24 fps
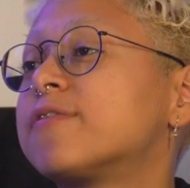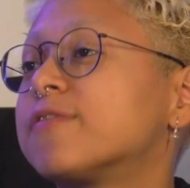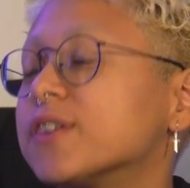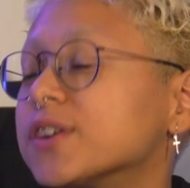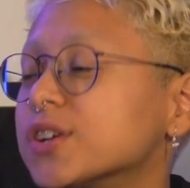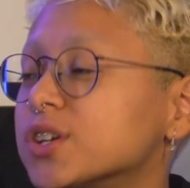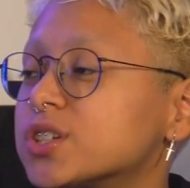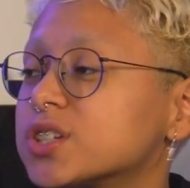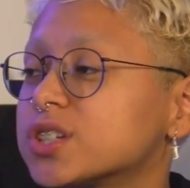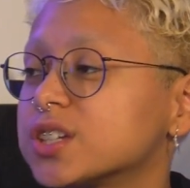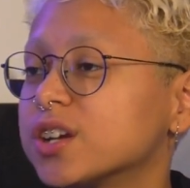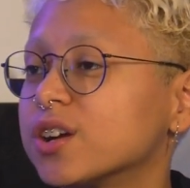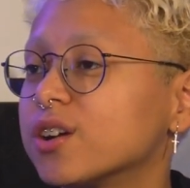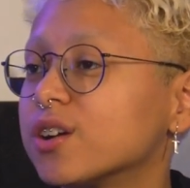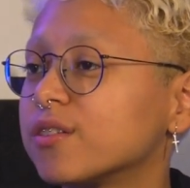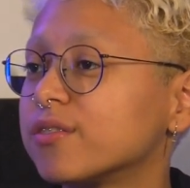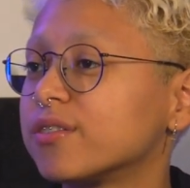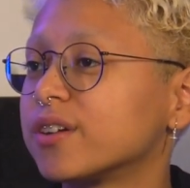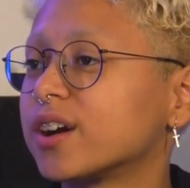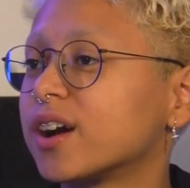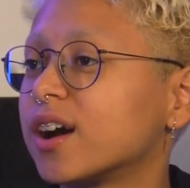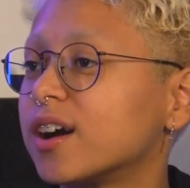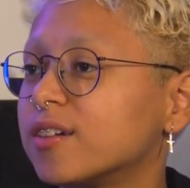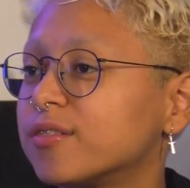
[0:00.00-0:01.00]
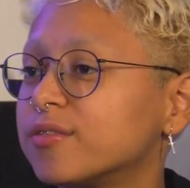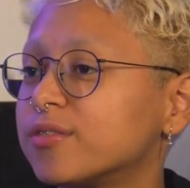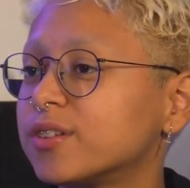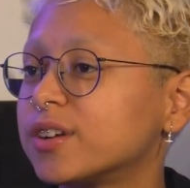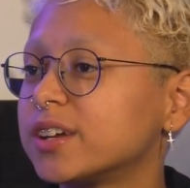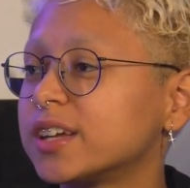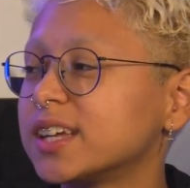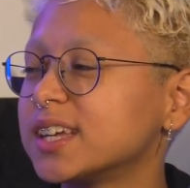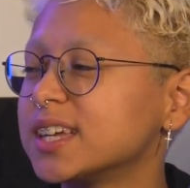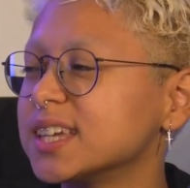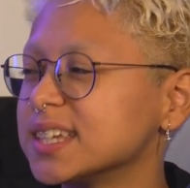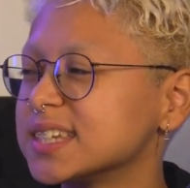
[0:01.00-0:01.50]
first year of
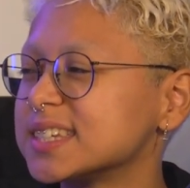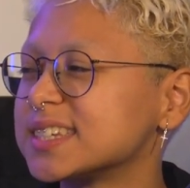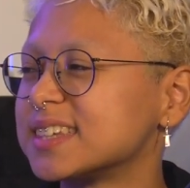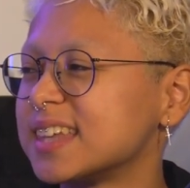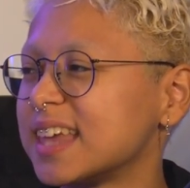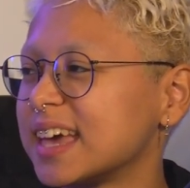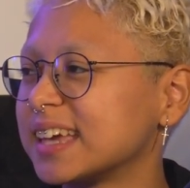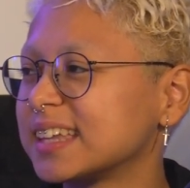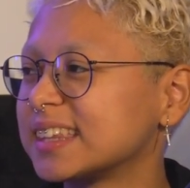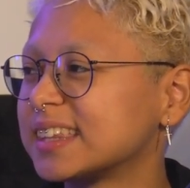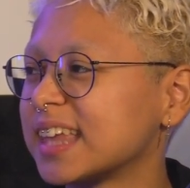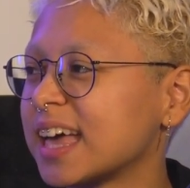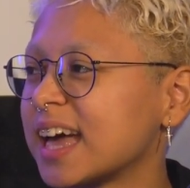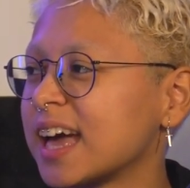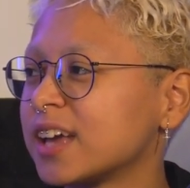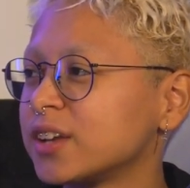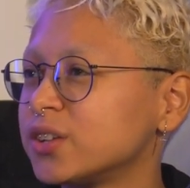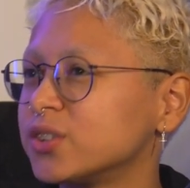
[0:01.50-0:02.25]
recovery is like that.